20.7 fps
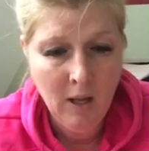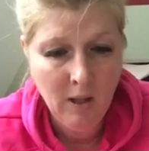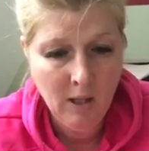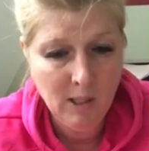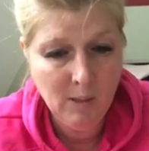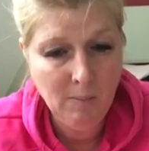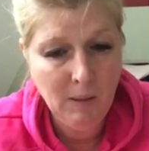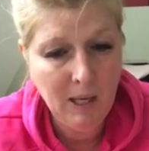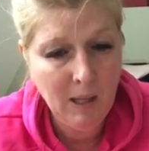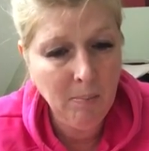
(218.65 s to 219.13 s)

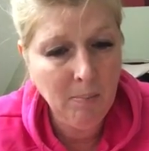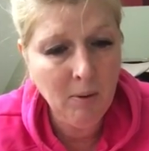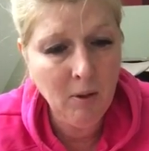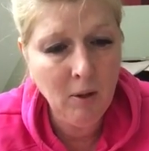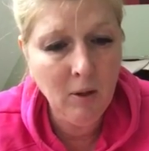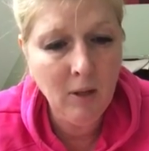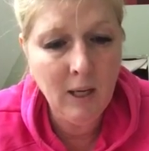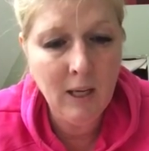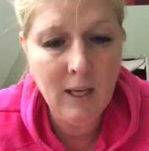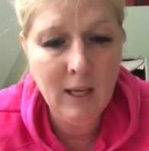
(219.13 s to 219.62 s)
This
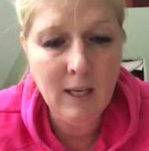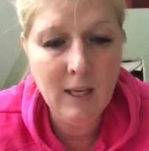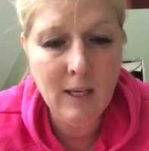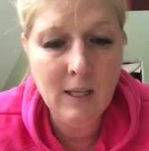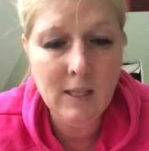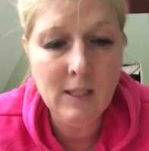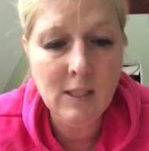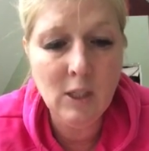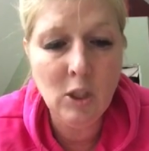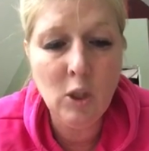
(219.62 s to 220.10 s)
paper
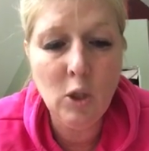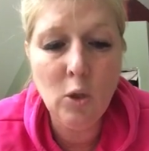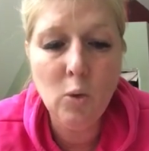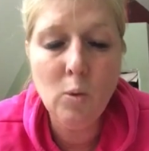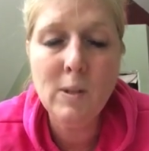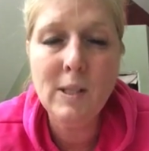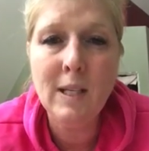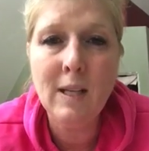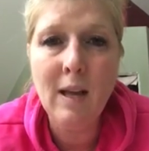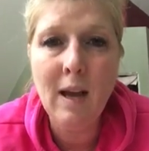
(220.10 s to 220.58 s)
is
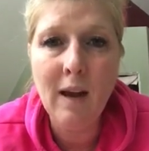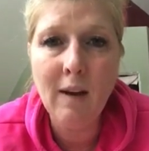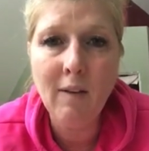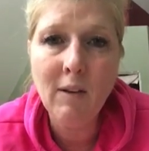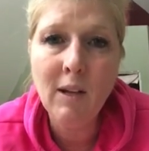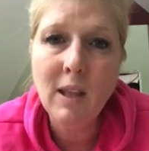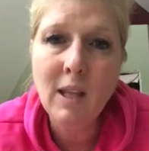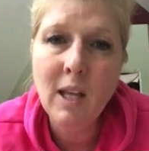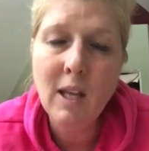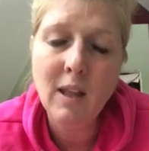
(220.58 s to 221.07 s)
using
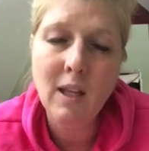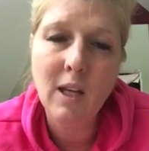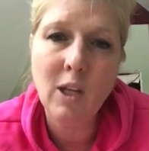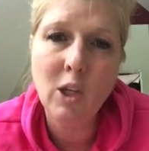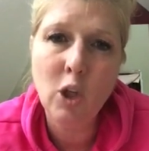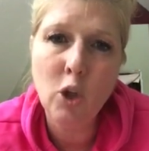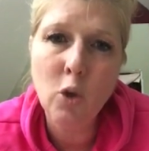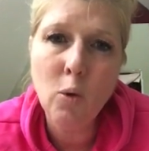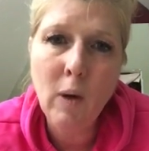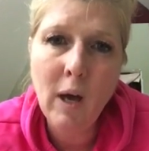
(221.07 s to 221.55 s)
everything that
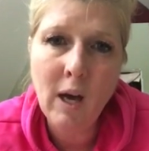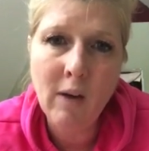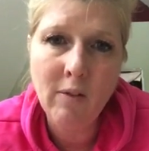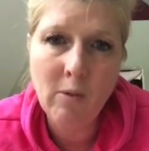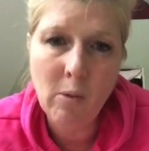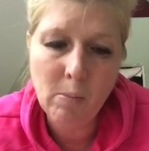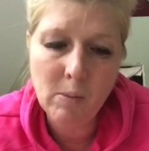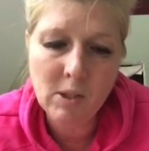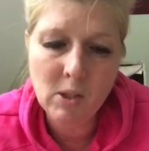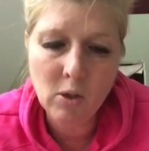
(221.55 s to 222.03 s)
you have
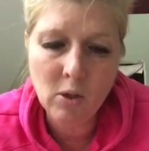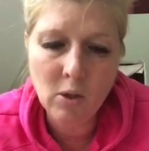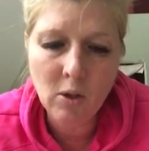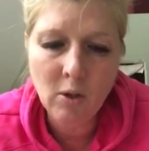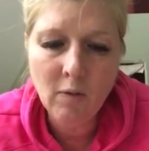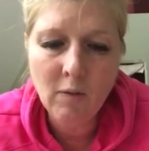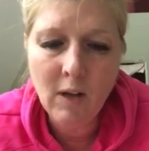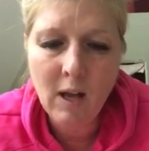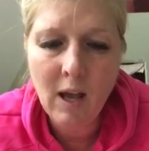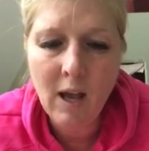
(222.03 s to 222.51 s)

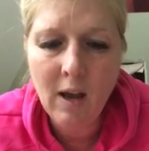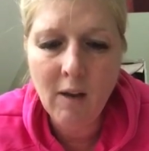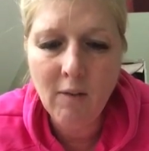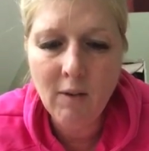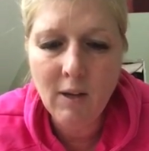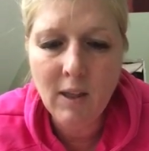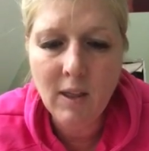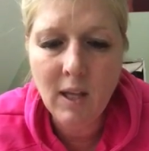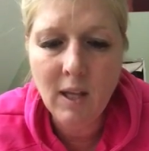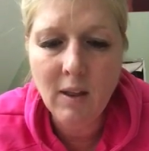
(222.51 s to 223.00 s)
observed,
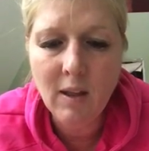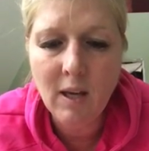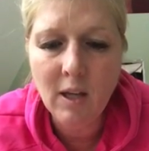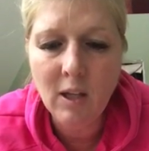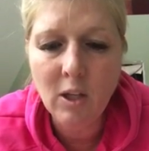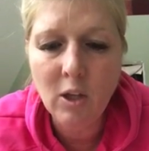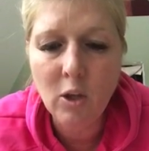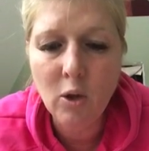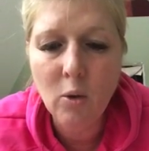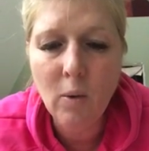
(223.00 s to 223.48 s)
everything that
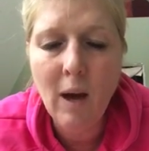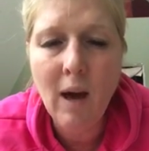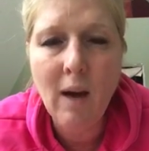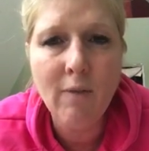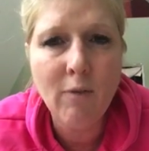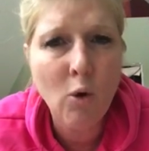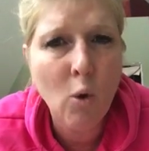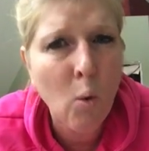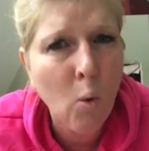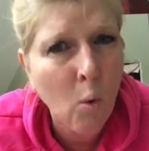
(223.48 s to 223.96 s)
you
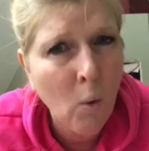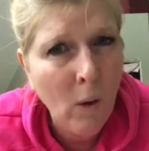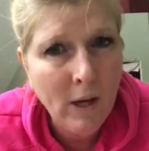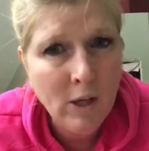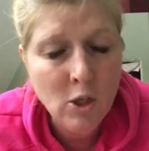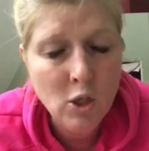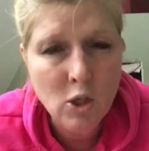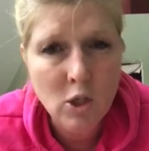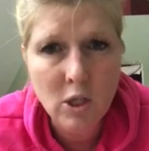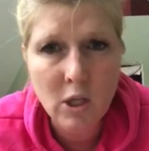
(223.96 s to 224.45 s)
have
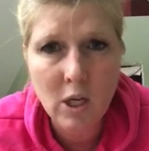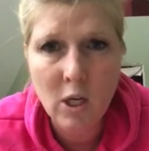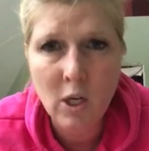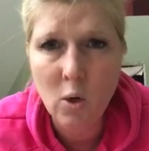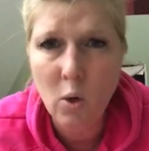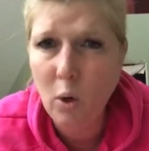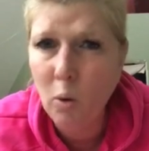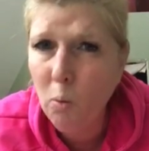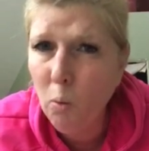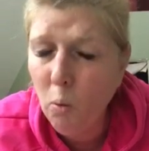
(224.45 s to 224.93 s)
questioned
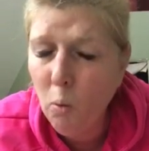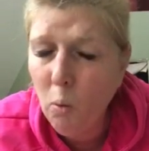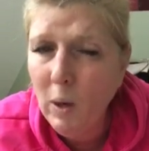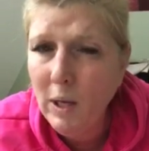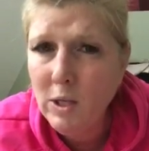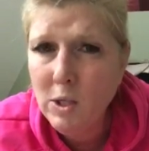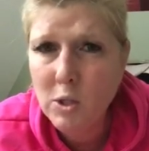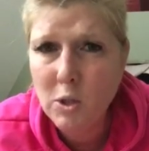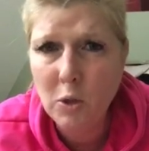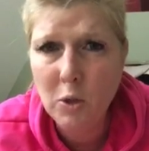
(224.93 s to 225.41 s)
or
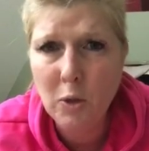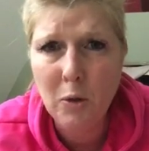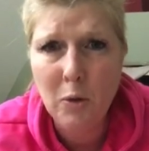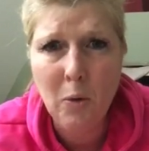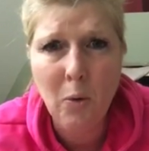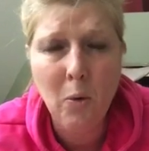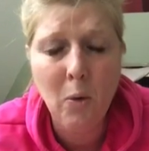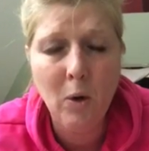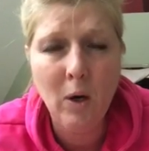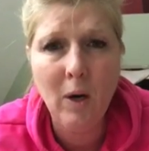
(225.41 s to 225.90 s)
wondered
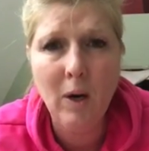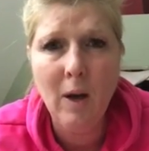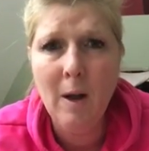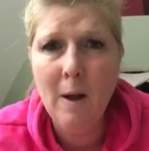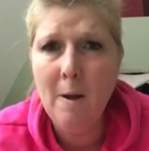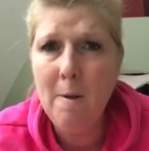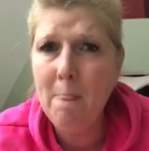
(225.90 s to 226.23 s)
or